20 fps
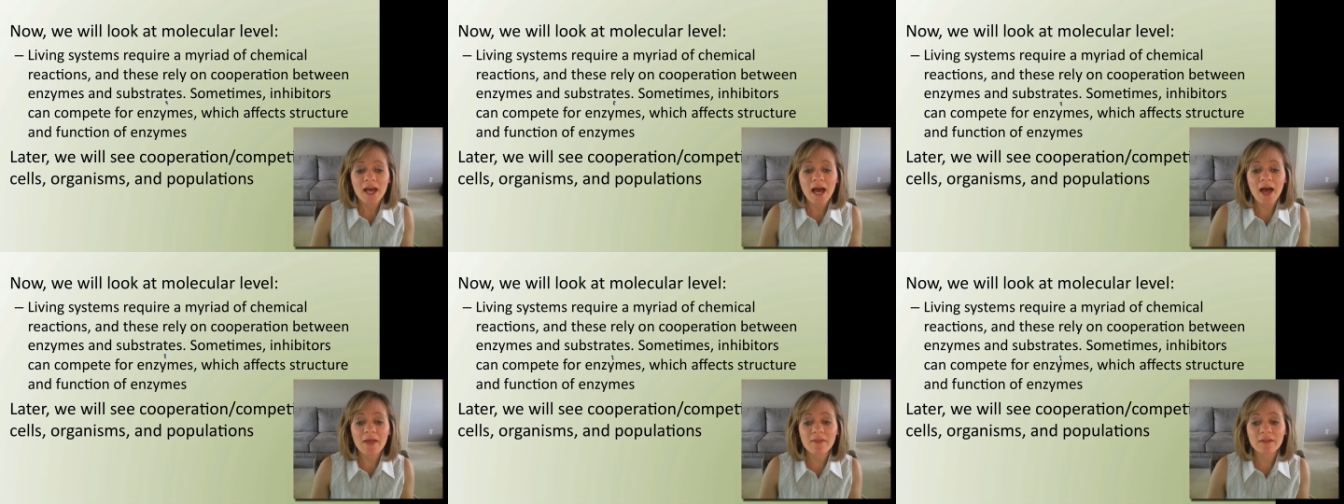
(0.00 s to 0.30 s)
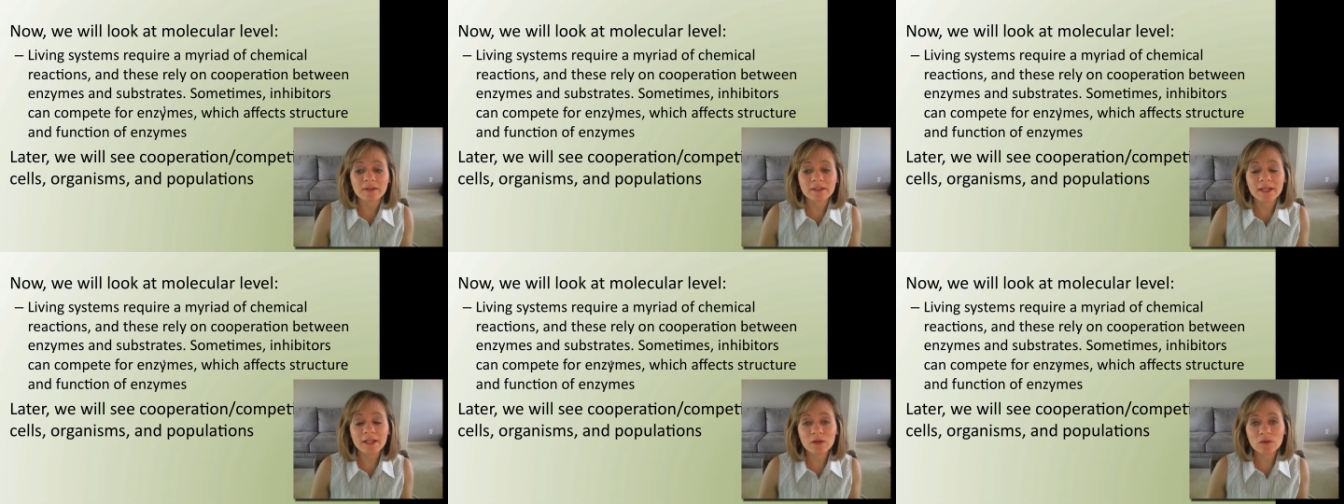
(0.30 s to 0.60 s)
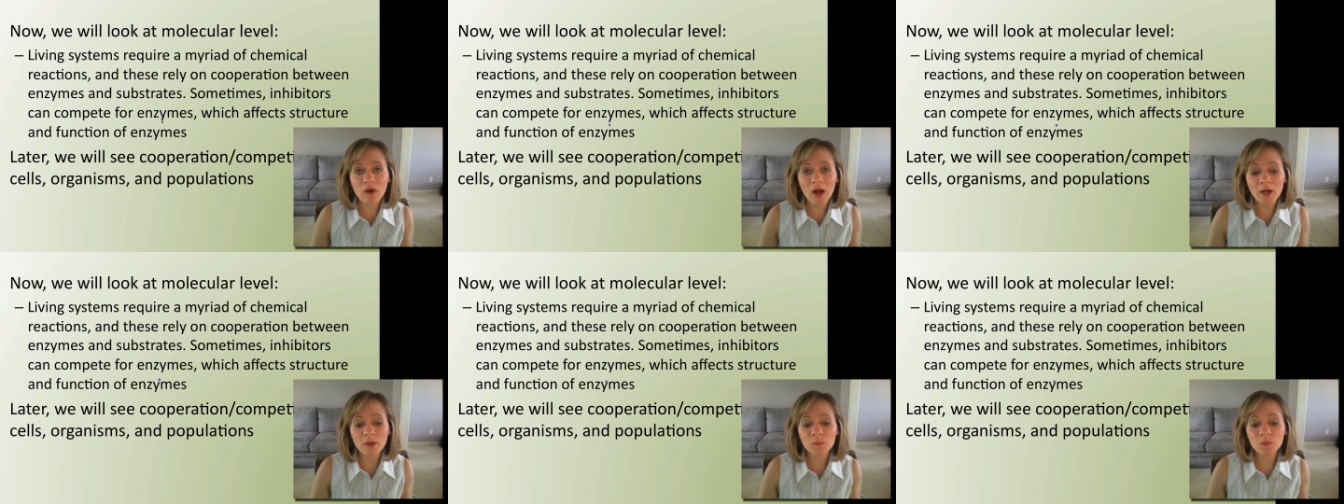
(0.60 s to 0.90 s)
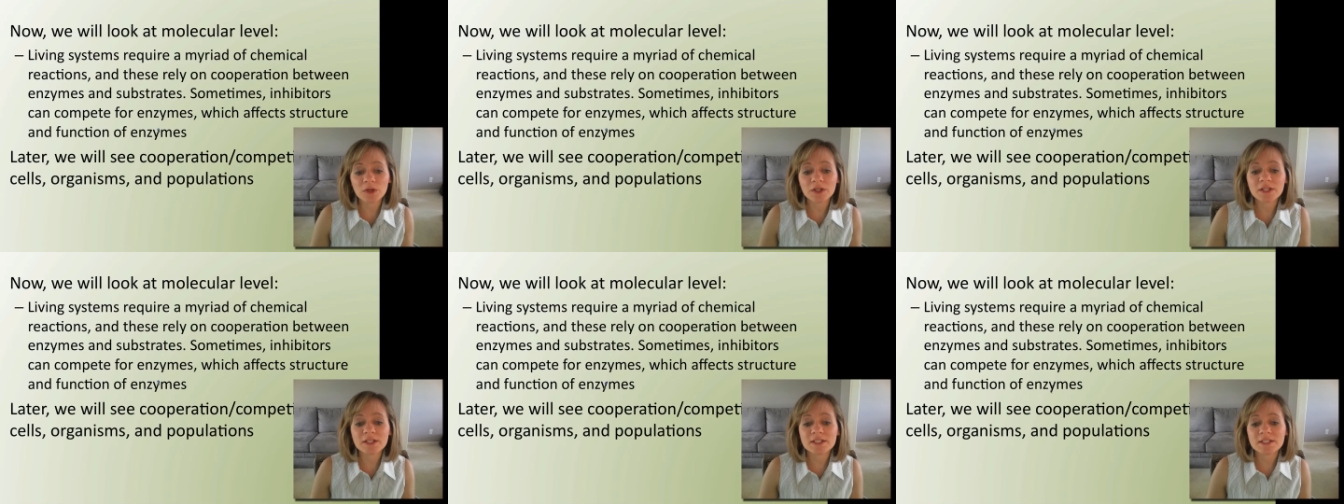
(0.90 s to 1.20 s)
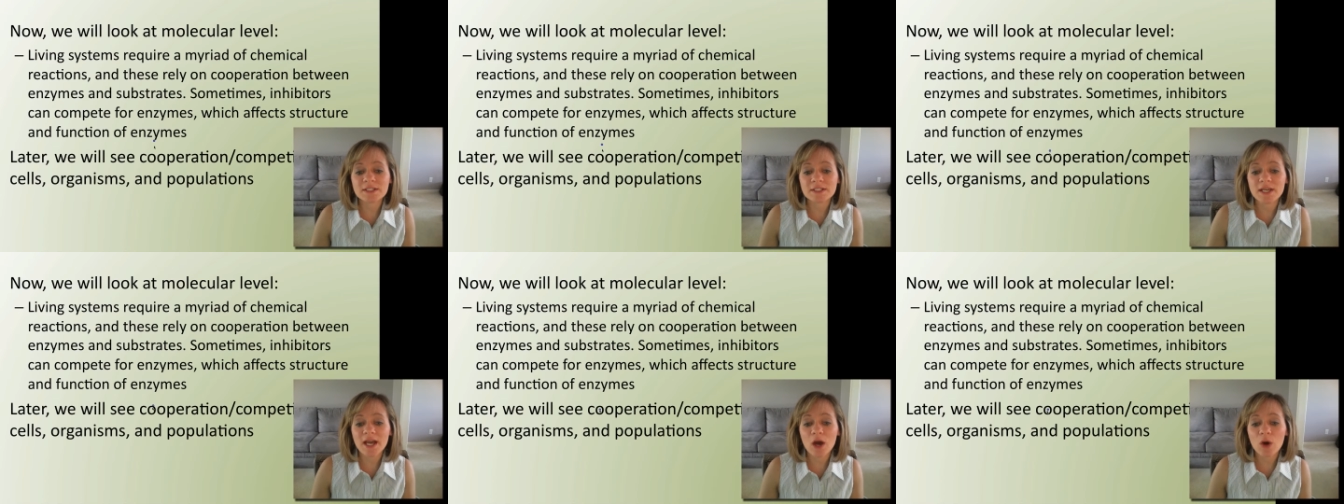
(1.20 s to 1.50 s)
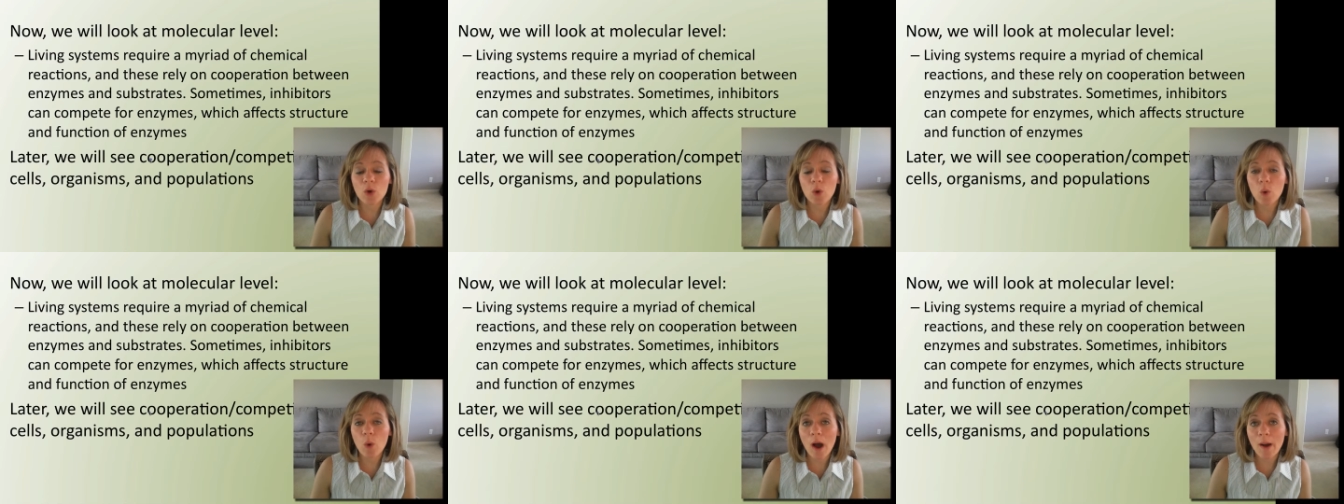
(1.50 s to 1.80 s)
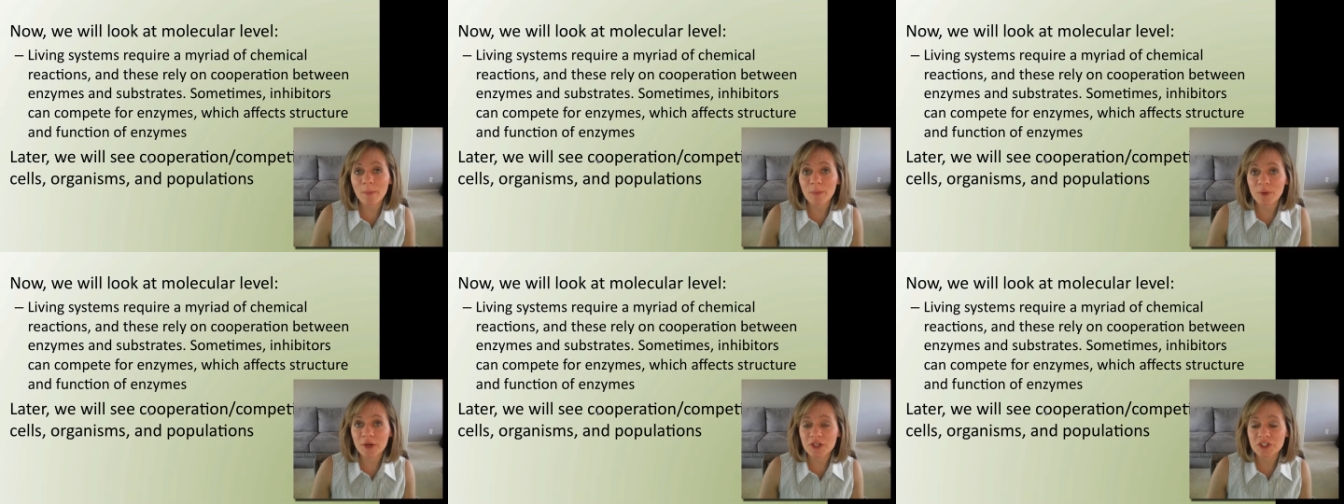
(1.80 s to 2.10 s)
And then later on, we're going to see how
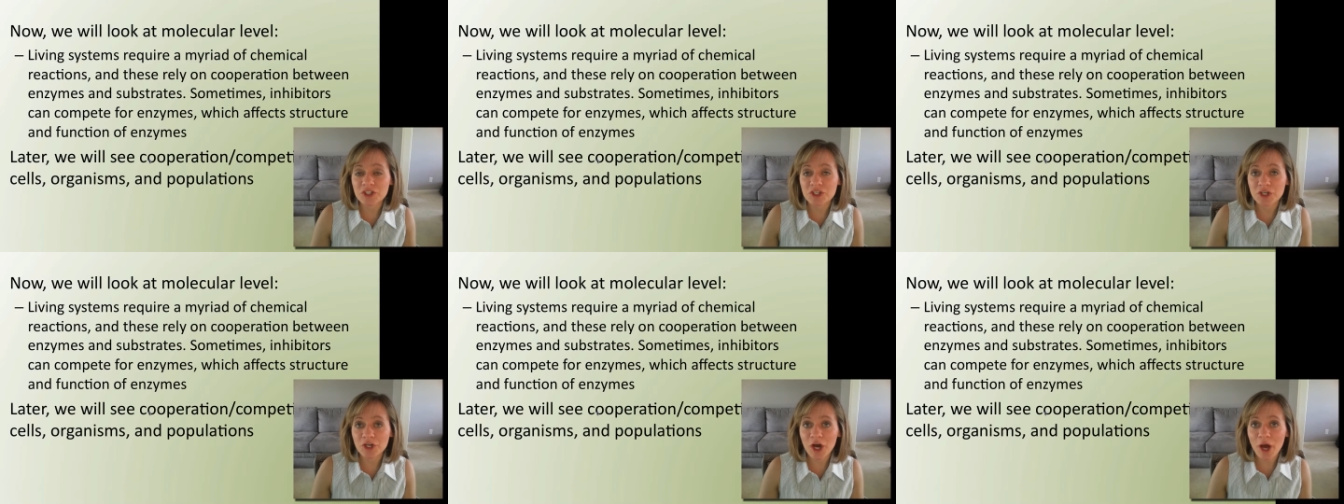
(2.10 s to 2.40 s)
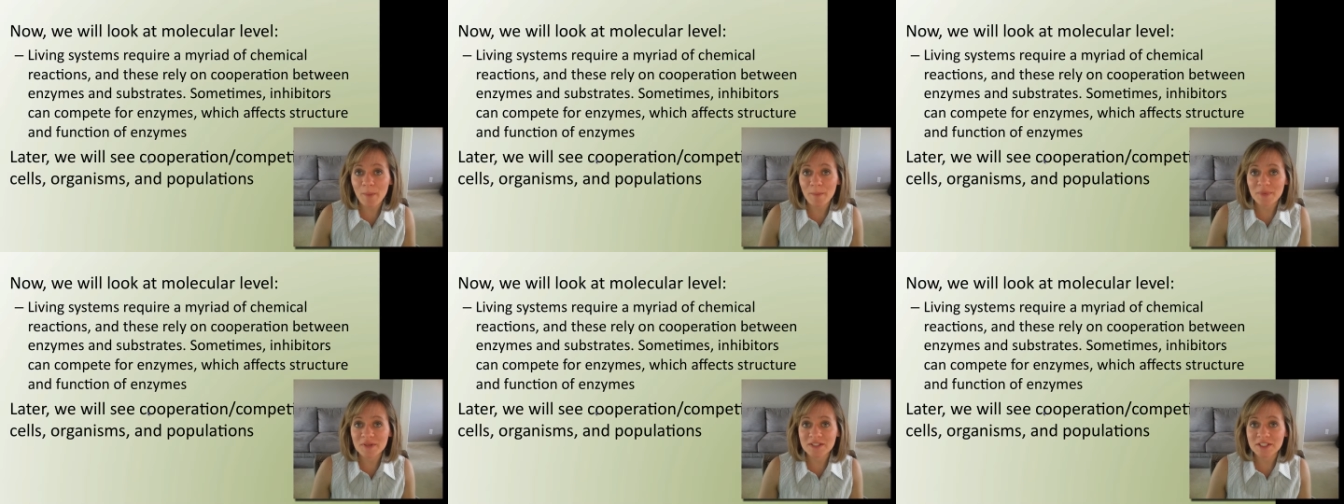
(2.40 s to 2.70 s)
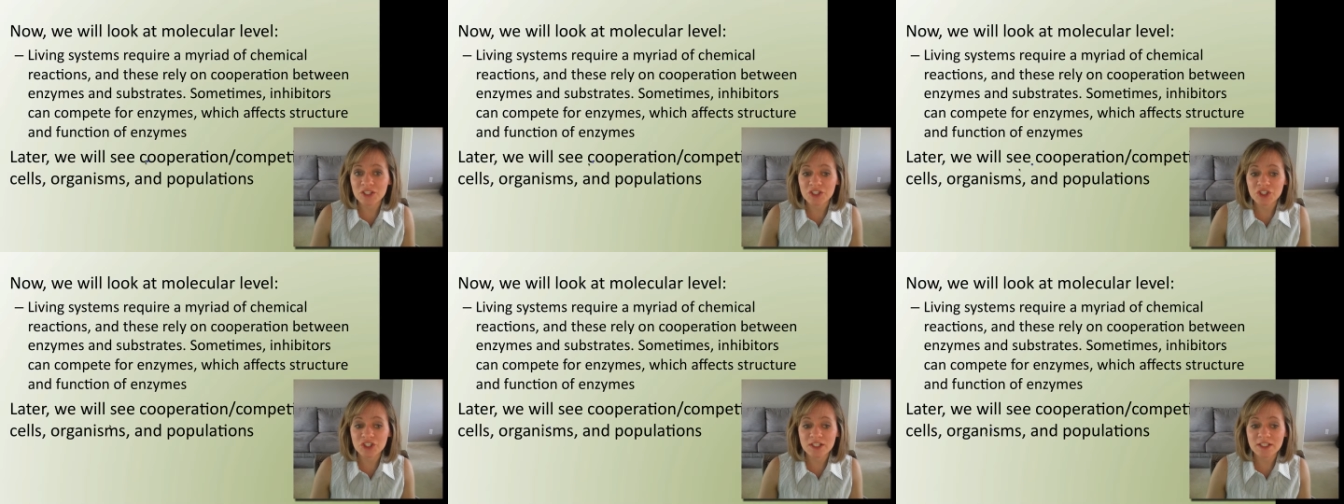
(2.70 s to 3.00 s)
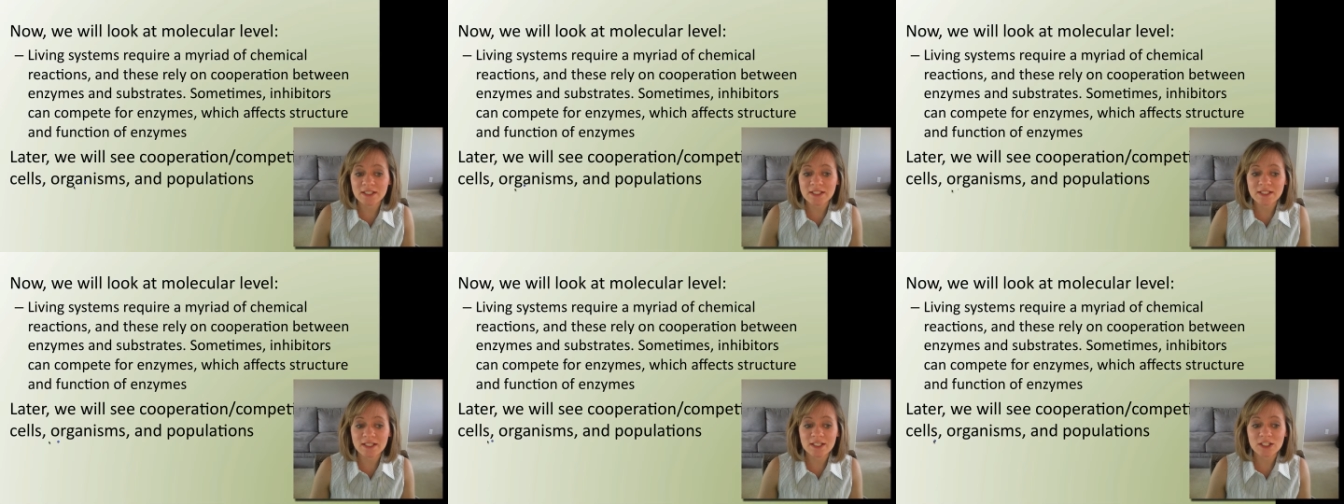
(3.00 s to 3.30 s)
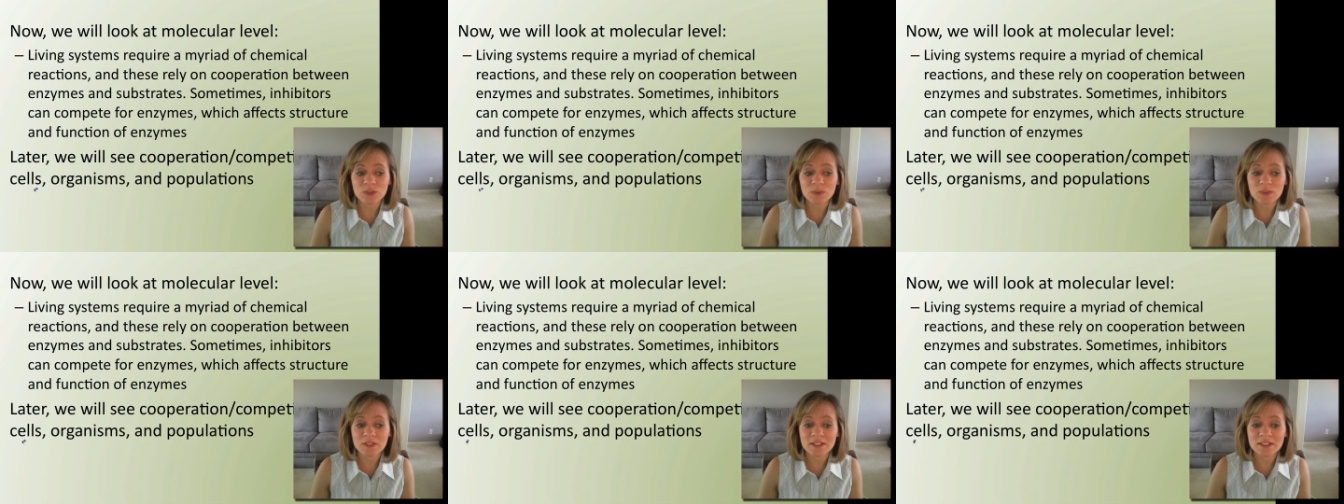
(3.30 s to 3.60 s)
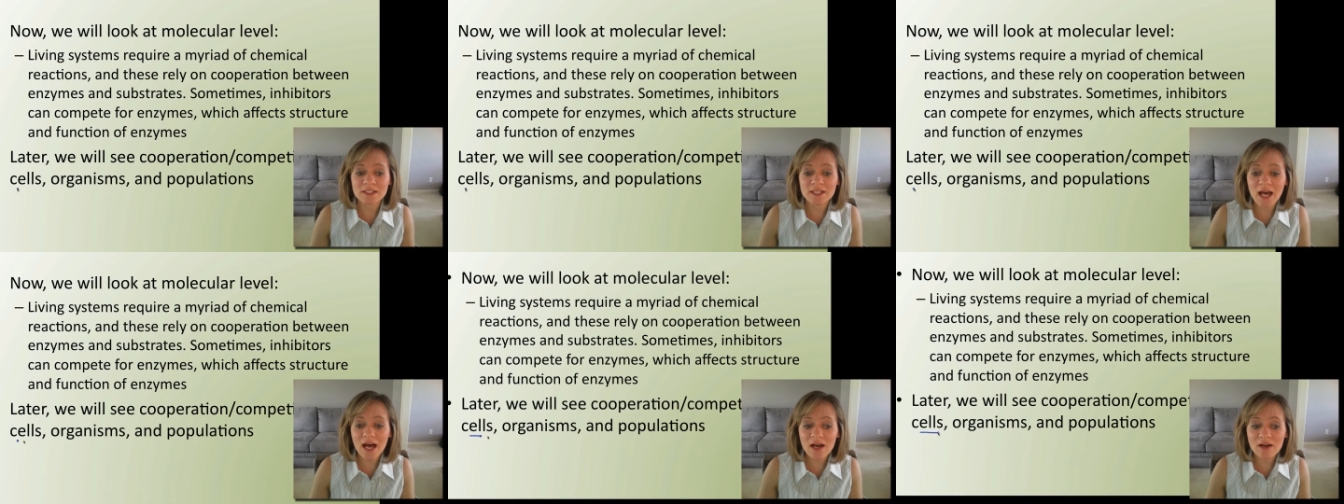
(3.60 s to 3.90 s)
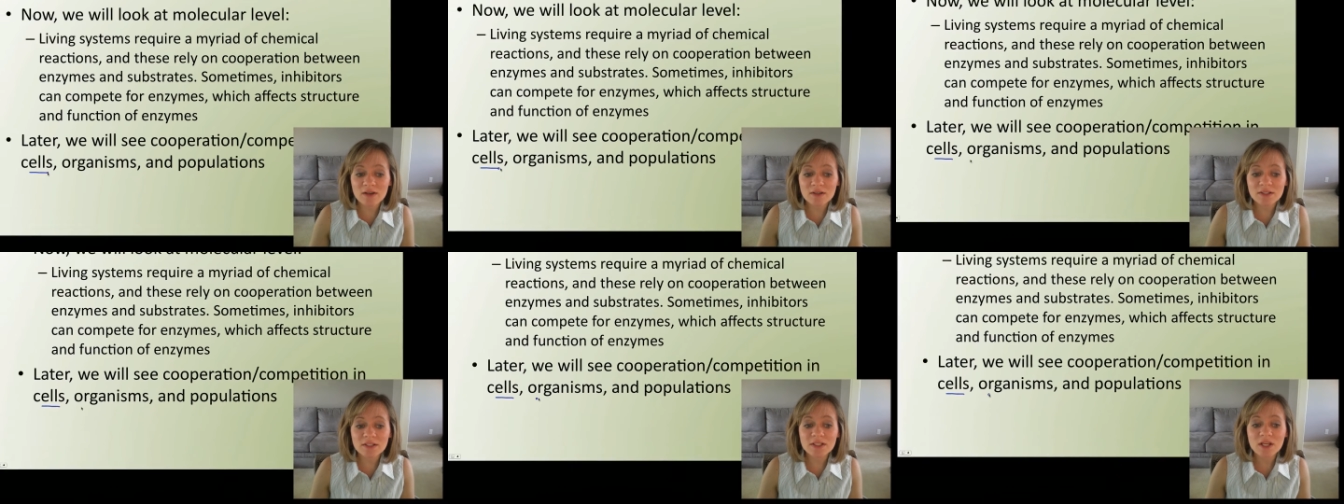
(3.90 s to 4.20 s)
cooperation and competition exists with
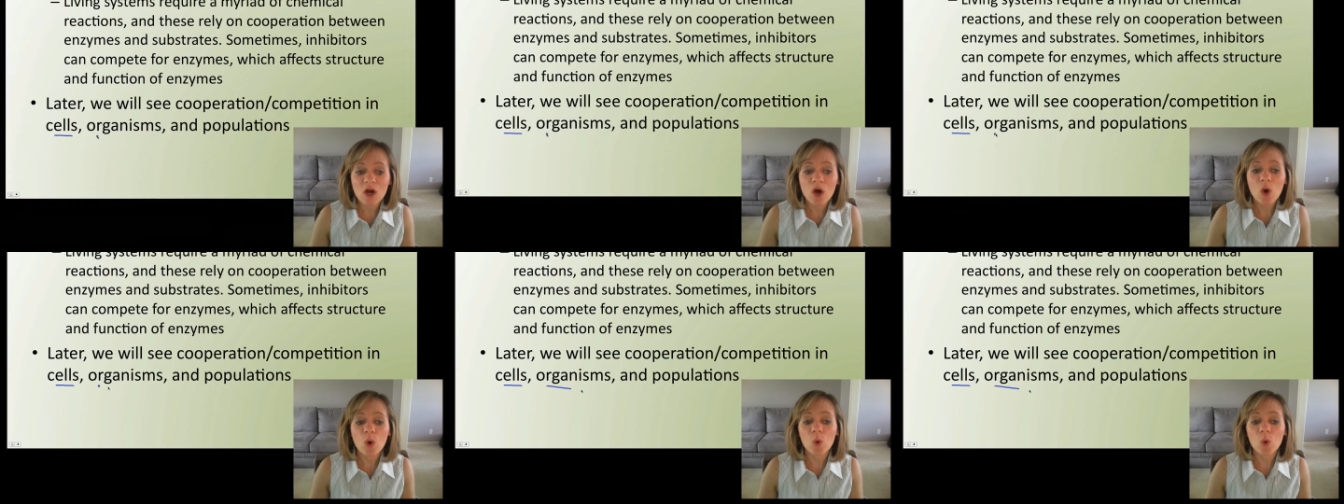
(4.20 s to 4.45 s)
cells,